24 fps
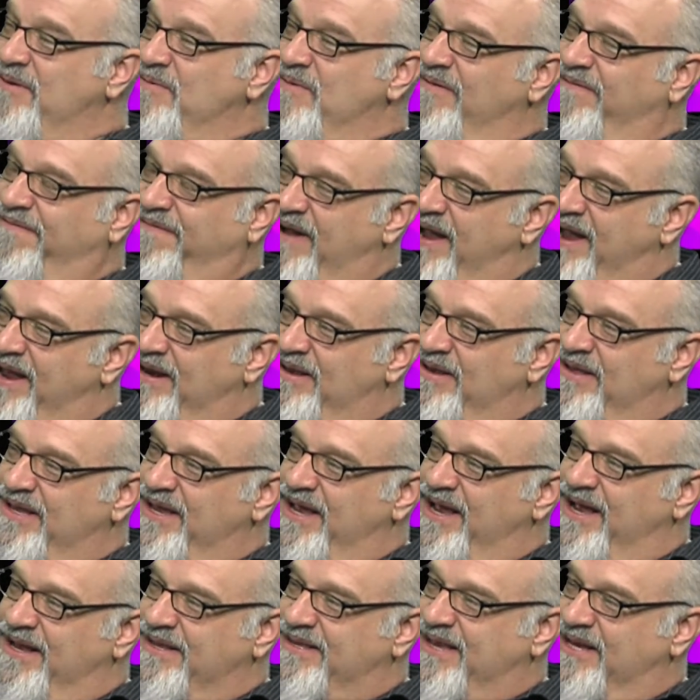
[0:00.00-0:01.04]
we'll finally
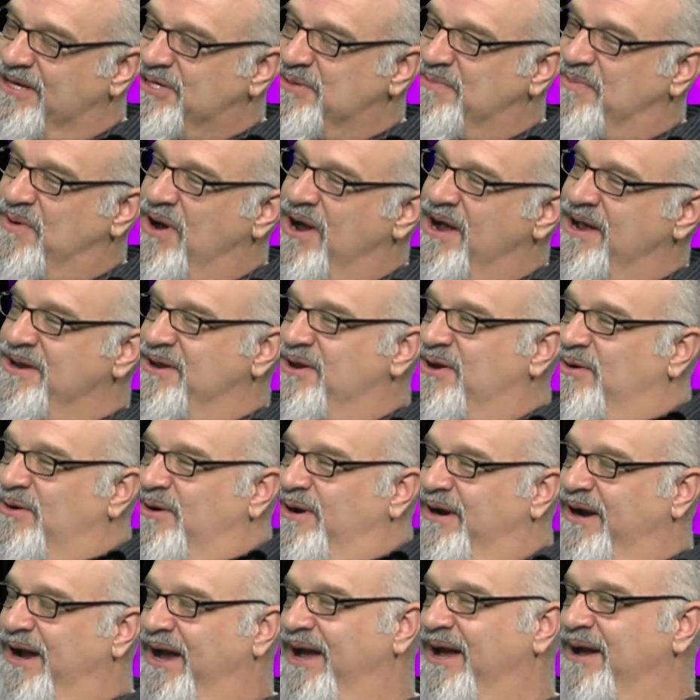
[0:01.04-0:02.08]
touch upon
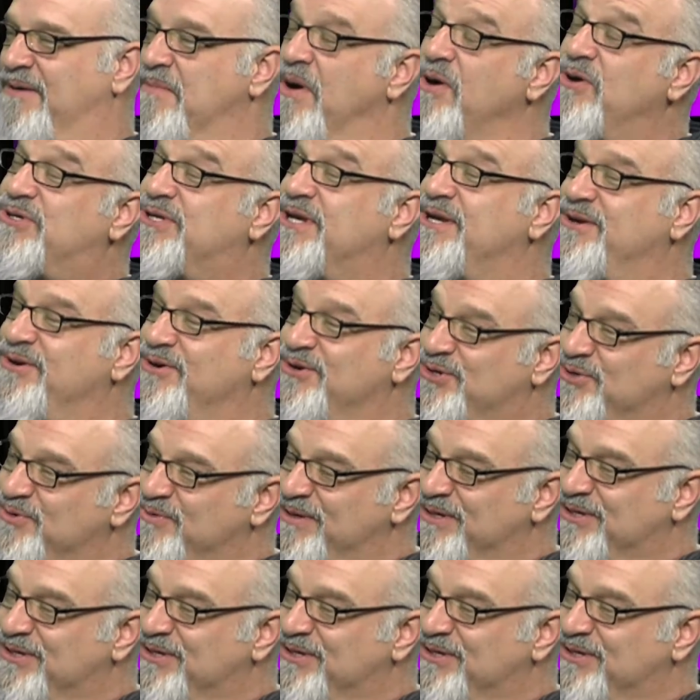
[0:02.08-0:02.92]
your most unusual